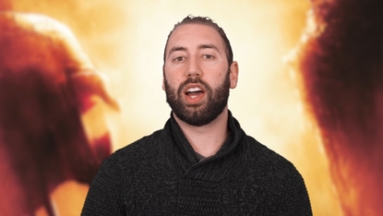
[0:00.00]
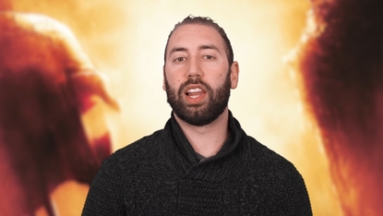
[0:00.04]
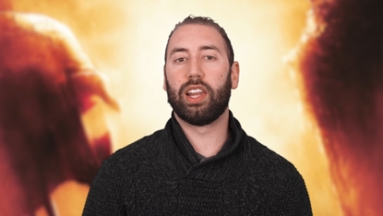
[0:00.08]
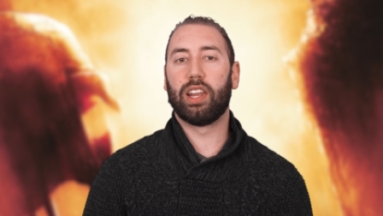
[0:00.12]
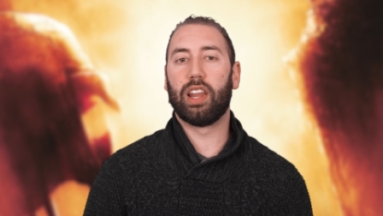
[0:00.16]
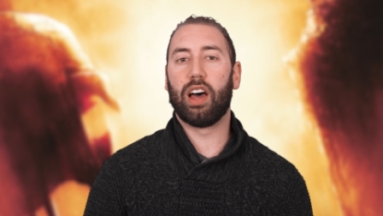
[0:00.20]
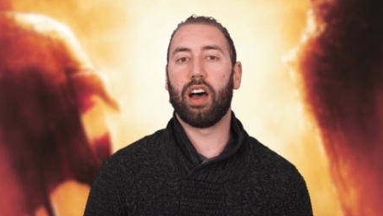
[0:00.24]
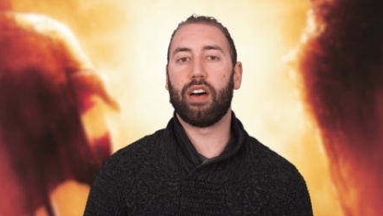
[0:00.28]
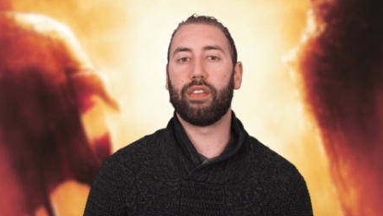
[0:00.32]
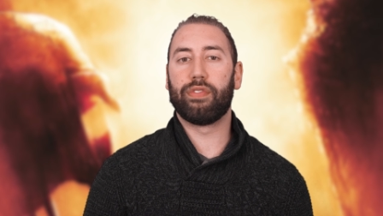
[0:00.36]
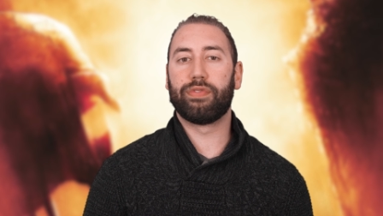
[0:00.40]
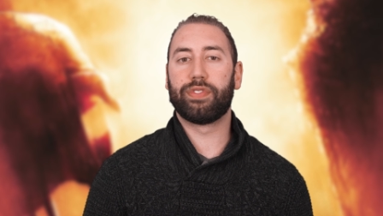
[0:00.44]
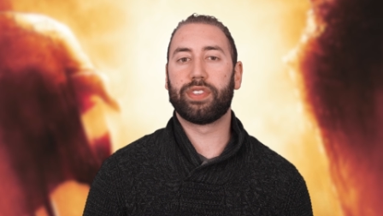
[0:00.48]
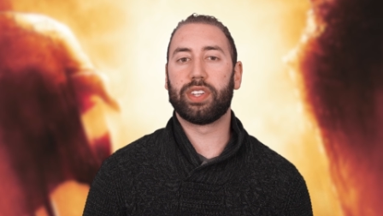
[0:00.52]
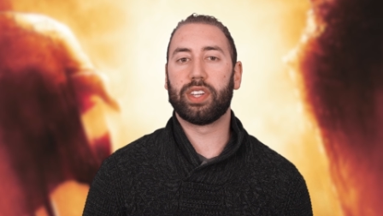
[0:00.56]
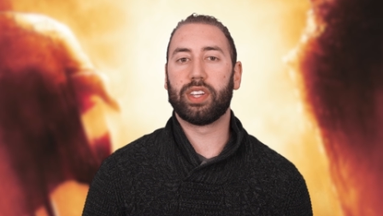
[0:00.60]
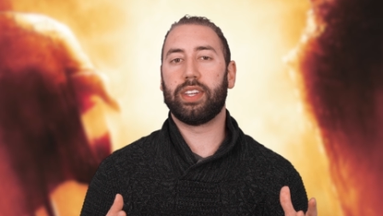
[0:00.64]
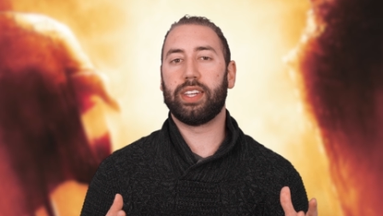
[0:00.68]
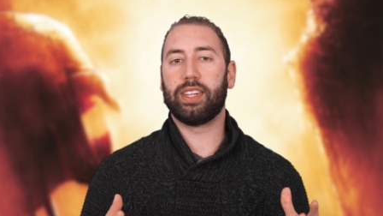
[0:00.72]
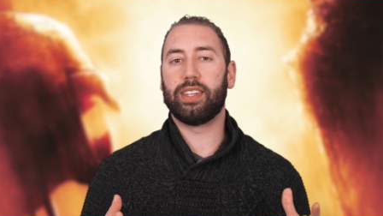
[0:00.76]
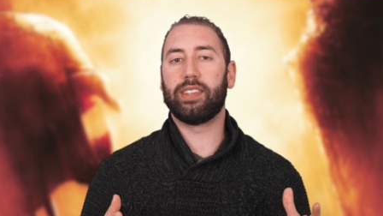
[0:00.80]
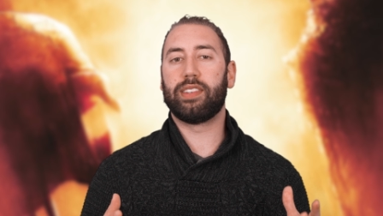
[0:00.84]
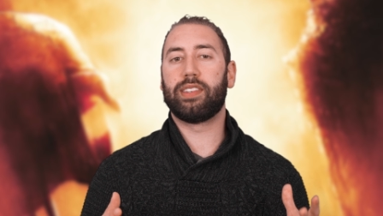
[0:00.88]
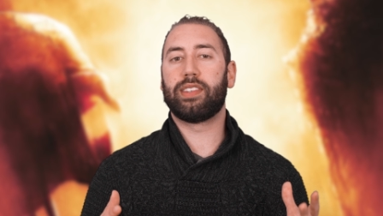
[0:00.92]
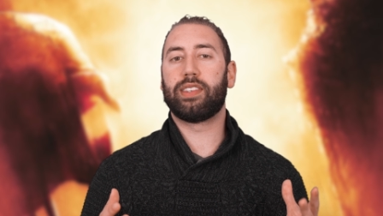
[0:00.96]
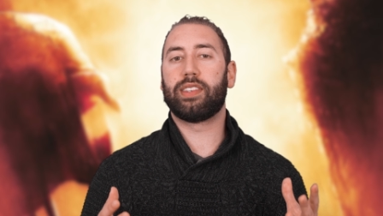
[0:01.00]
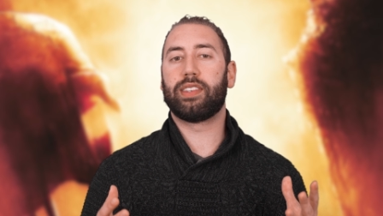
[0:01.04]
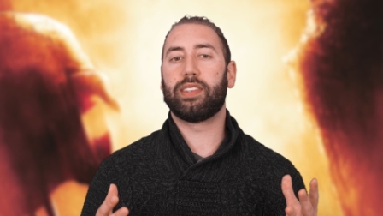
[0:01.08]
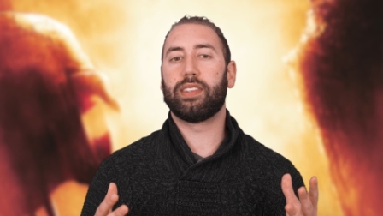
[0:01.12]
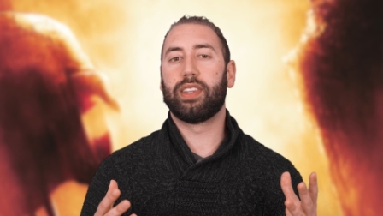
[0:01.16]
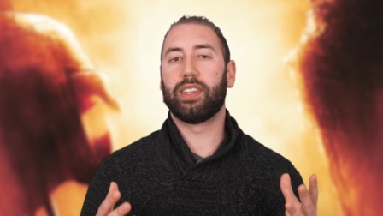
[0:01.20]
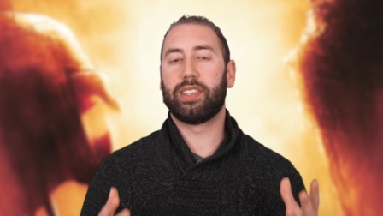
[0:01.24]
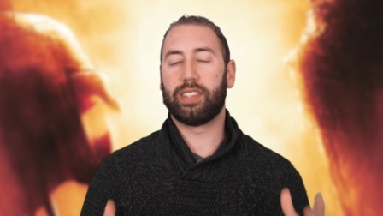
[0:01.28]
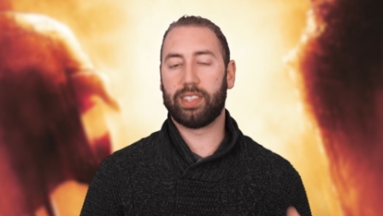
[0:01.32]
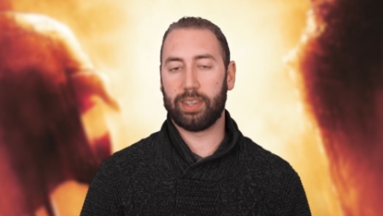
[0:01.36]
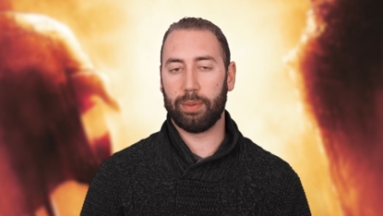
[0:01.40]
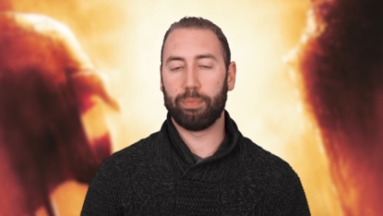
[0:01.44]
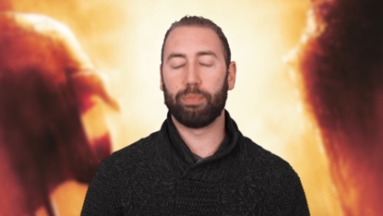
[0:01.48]
I loved is
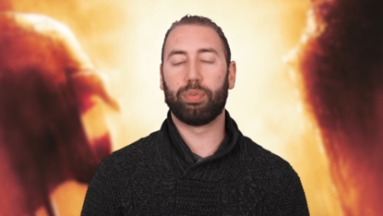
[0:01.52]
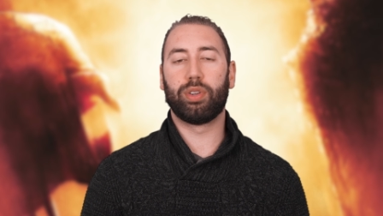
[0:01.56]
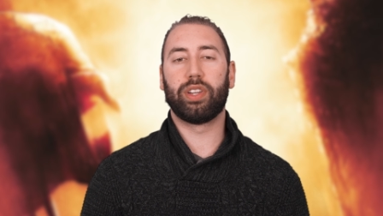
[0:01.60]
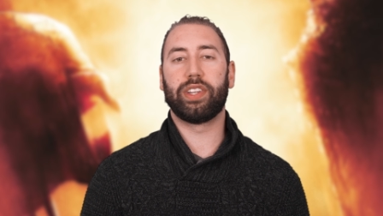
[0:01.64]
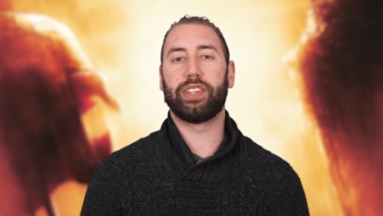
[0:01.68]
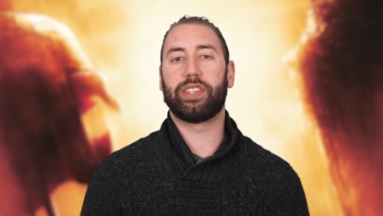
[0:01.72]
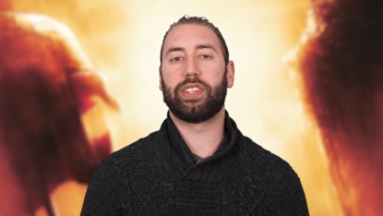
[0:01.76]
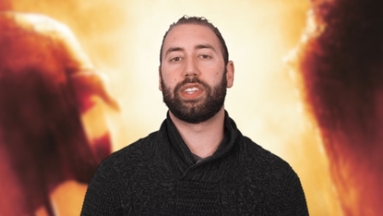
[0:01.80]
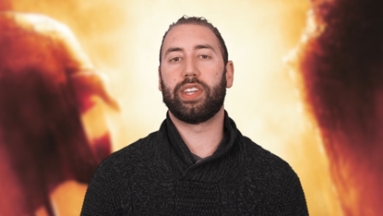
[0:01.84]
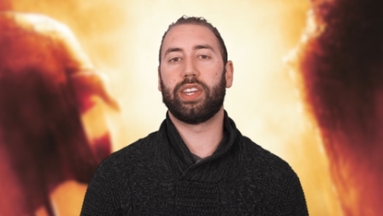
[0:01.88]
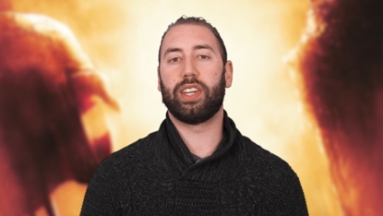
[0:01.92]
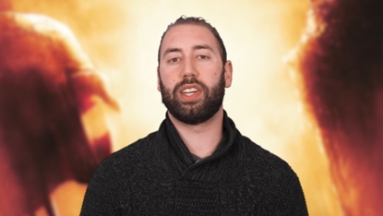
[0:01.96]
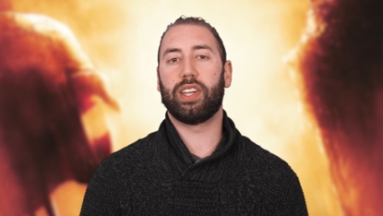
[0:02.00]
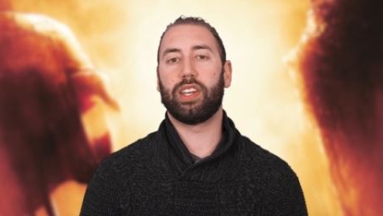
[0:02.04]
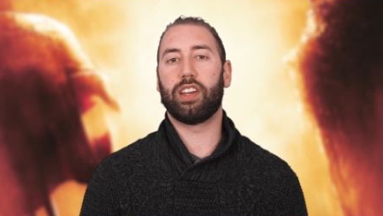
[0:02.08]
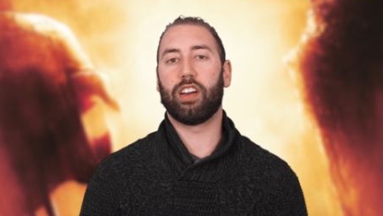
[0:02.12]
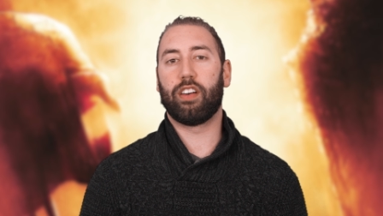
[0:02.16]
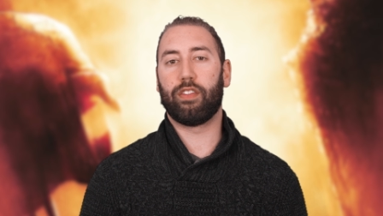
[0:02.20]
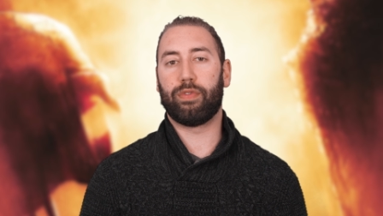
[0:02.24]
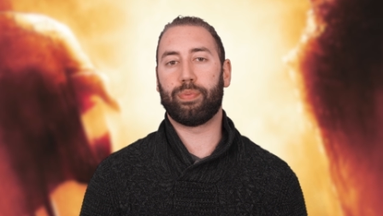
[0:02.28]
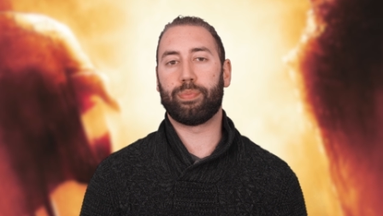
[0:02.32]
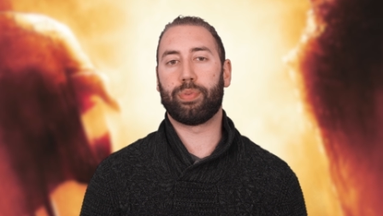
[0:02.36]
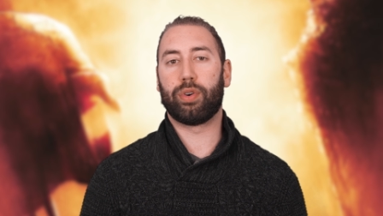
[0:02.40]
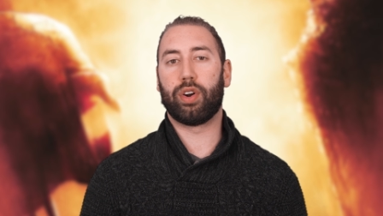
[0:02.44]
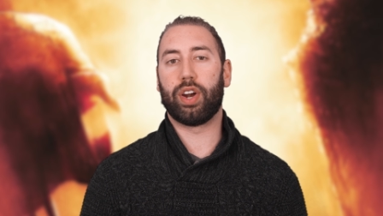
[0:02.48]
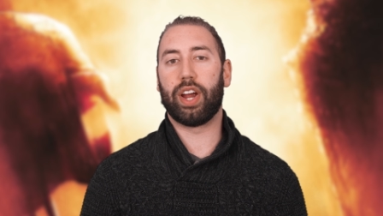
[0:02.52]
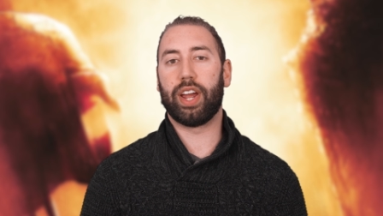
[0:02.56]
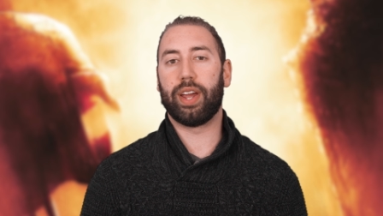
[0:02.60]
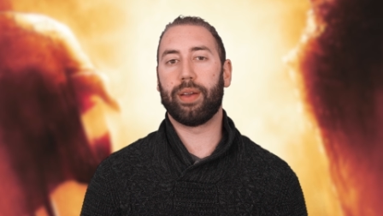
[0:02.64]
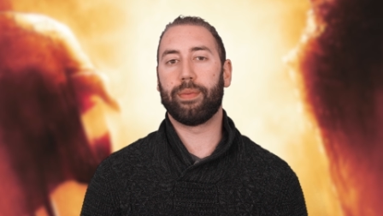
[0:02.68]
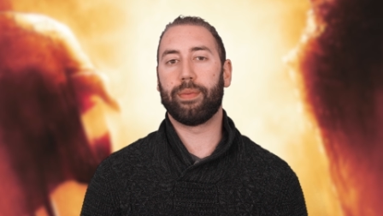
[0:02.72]
the simplicity of Prey.